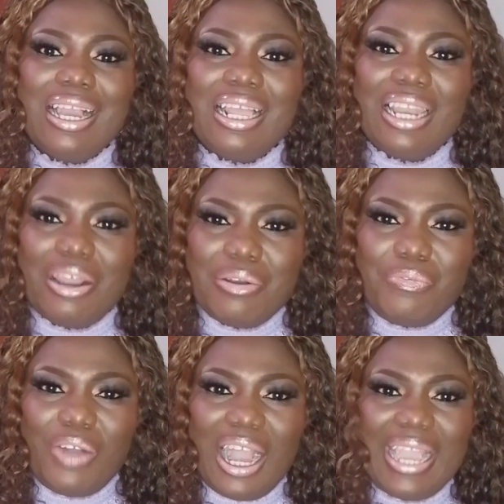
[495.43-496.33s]

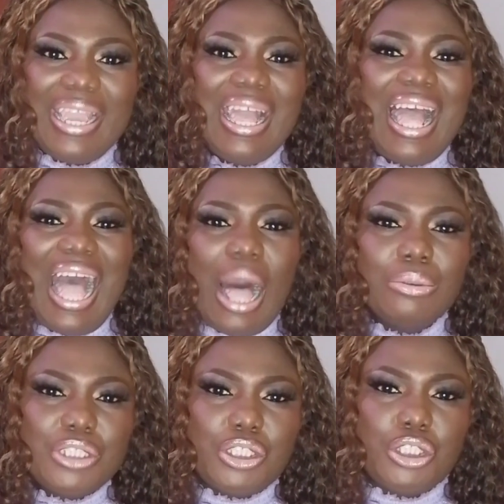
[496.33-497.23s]
Clarify
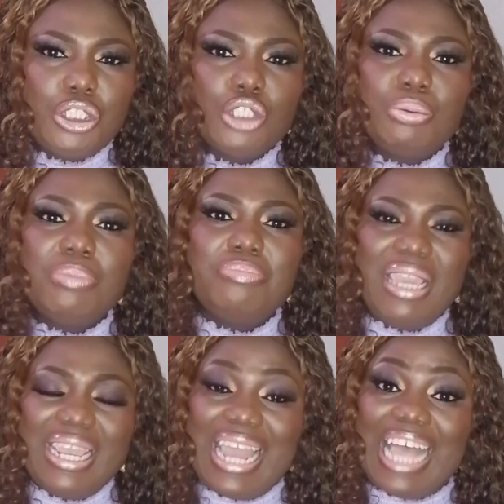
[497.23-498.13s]
how decisions were
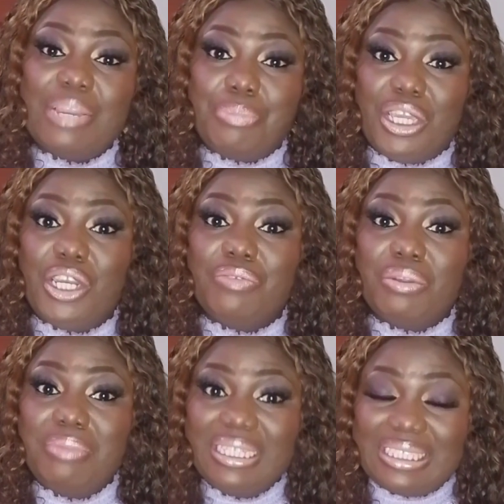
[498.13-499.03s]
made at the beginning of
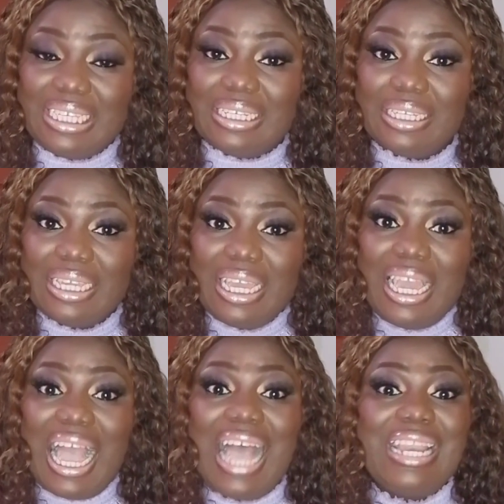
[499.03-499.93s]
the meeting
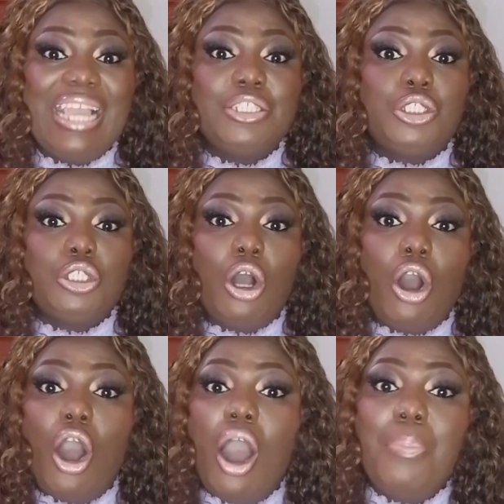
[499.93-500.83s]
and
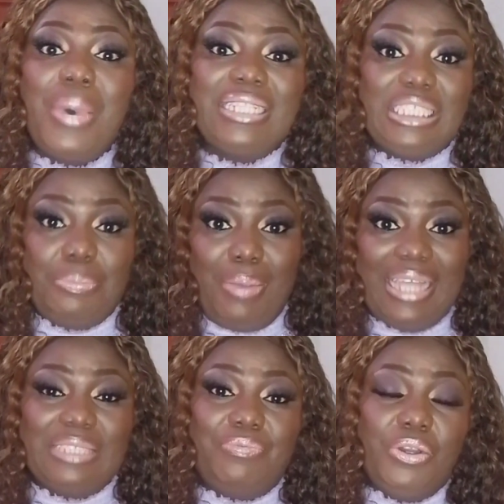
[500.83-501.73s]
ensure all
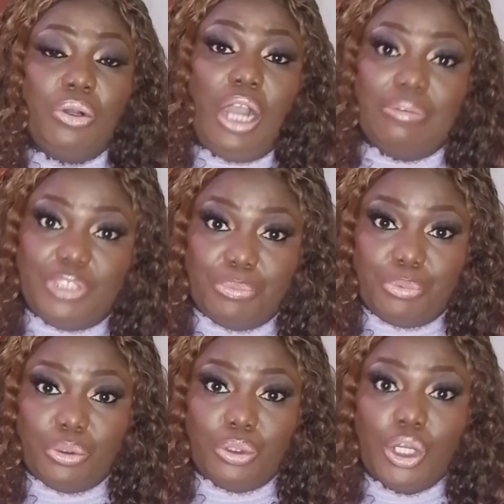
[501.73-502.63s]
participants feel
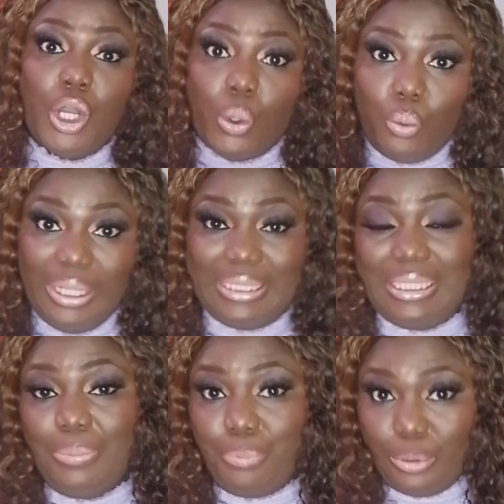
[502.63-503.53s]
comfortable
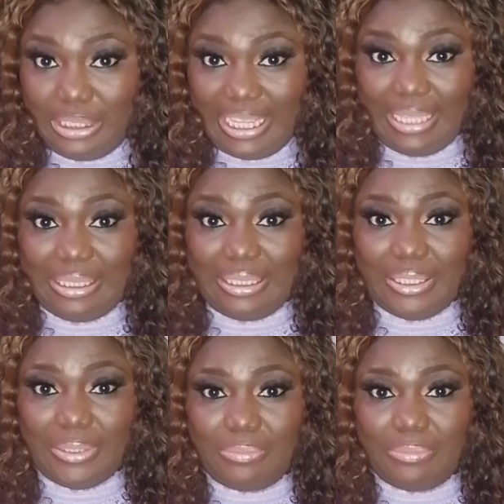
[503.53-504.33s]
with the process.